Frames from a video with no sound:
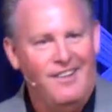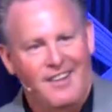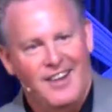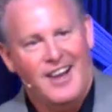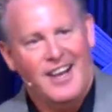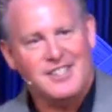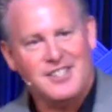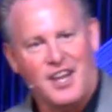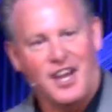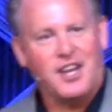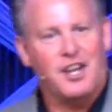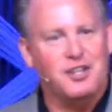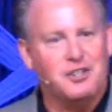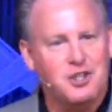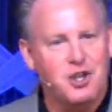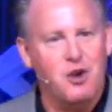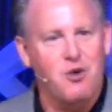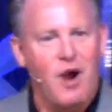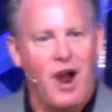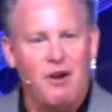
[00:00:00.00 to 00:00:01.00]
That's like a
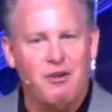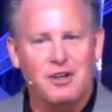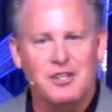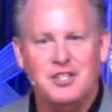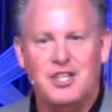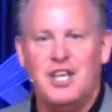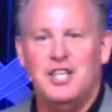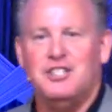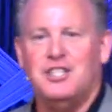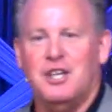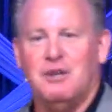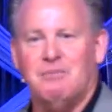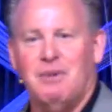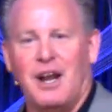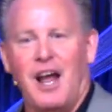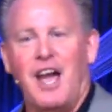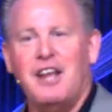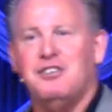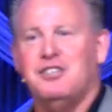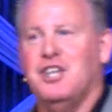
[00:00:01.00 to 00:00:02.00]
two-hour teaching, but
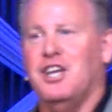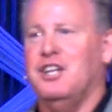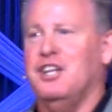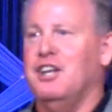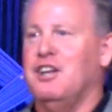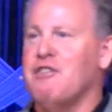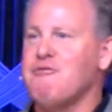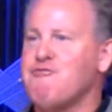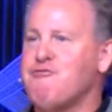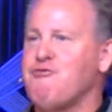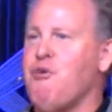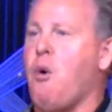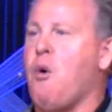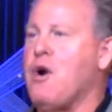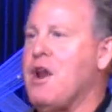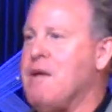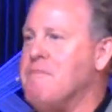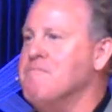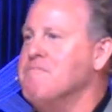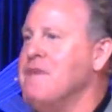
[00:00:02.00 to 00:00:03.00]
I did it in
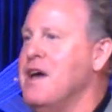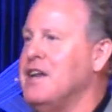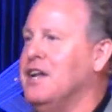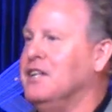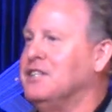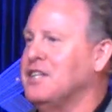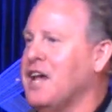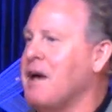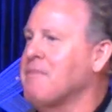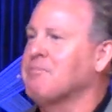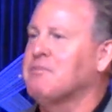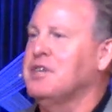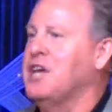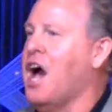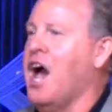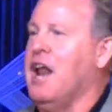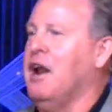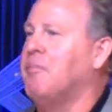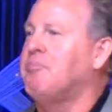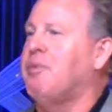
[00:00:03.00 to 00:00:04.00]
40 minutes. I'm
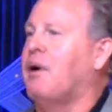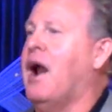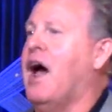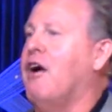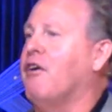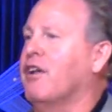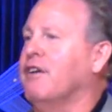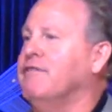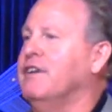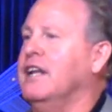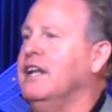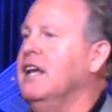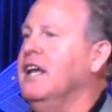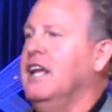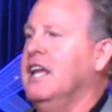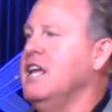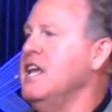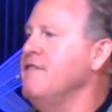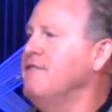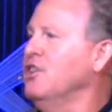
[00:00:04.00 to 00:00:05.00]
kind of proud of it,
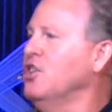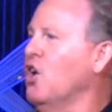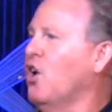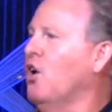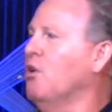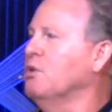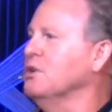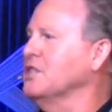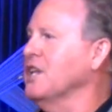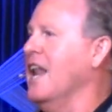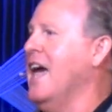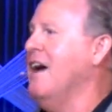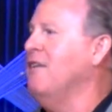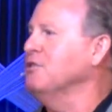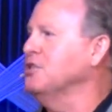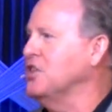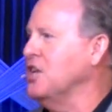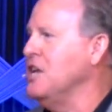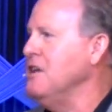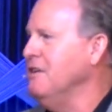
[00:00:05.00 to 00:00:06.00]
even though it was
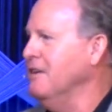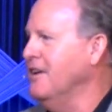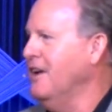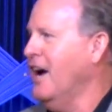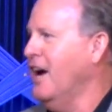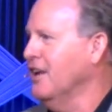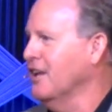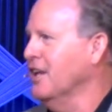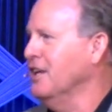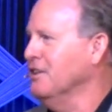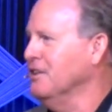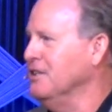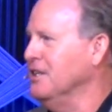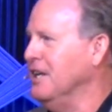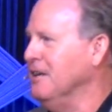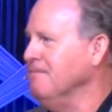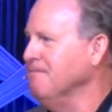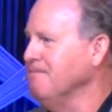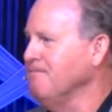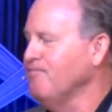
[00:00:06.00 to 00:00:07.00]
lousy.
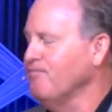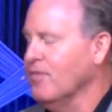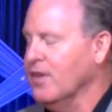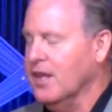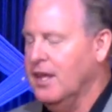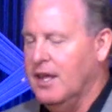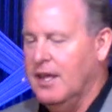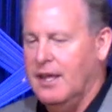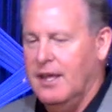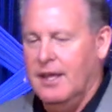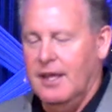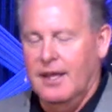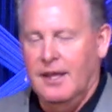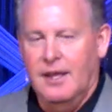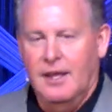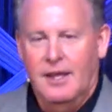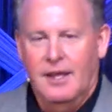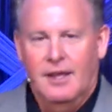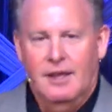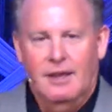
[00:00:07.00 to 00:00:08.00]
Hallelujah.
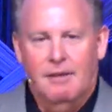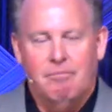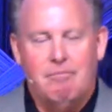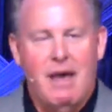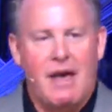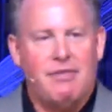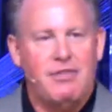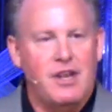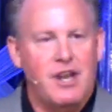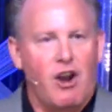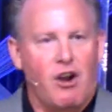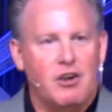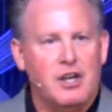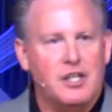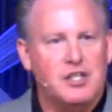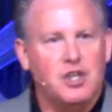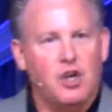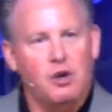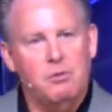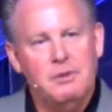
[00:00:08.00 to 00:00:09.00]
Bethany already
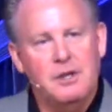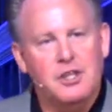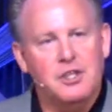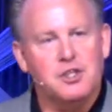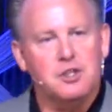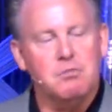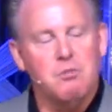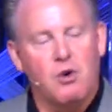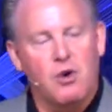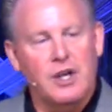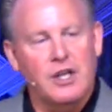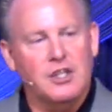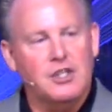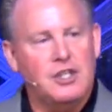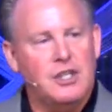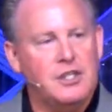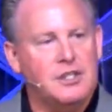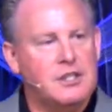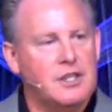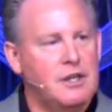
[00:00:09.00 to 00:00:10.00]
told me this morning,
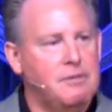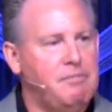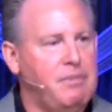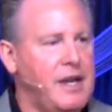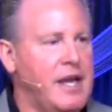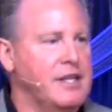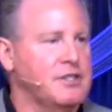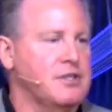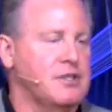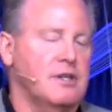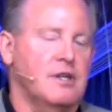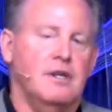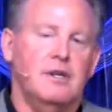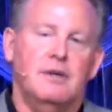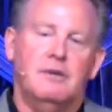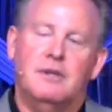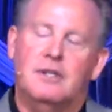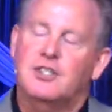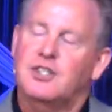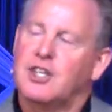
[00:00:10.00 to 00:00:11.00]
she said, Pastor,
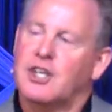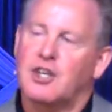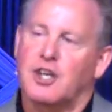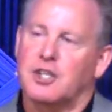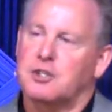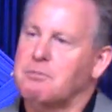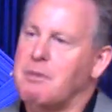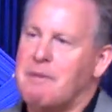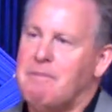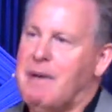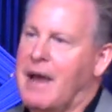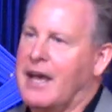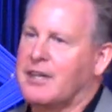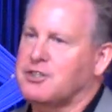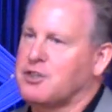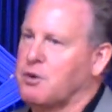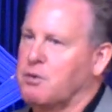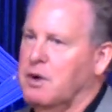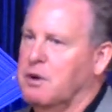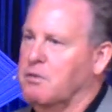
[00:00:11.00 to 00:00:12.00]
she calls me
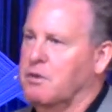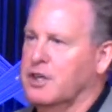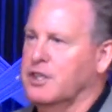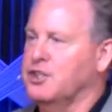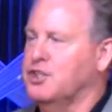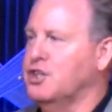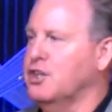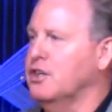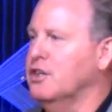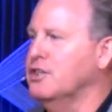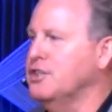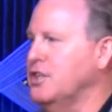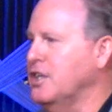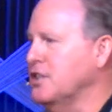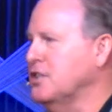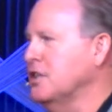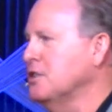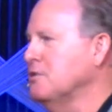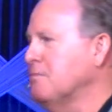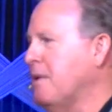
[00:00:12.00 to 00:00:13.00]
Pastor when we're in church. She
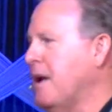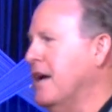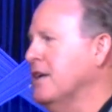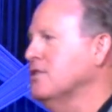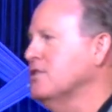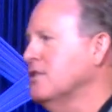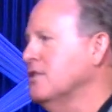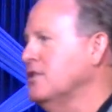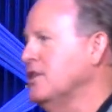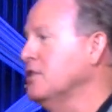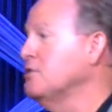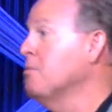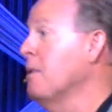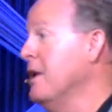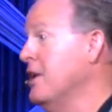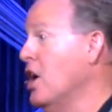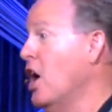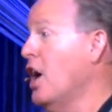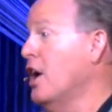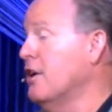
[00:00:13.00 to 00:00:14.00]
says, Pastor, says my
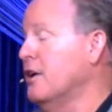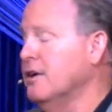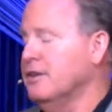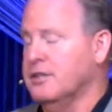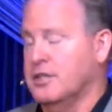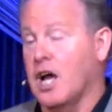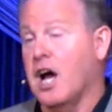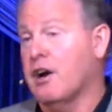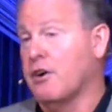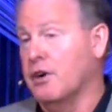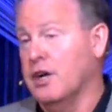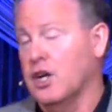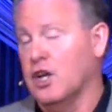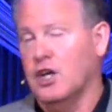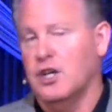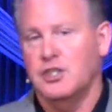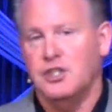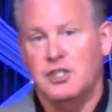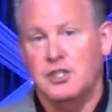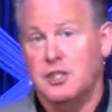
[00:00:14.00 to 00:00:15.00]

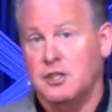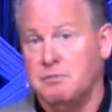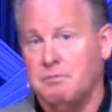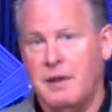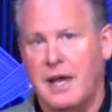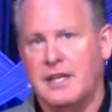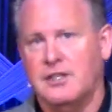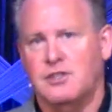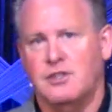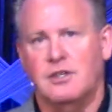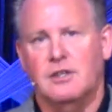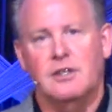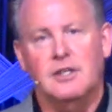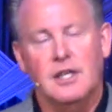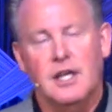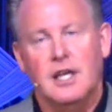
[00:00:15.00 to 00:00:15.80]
daughter-in-law. She says, Pastor,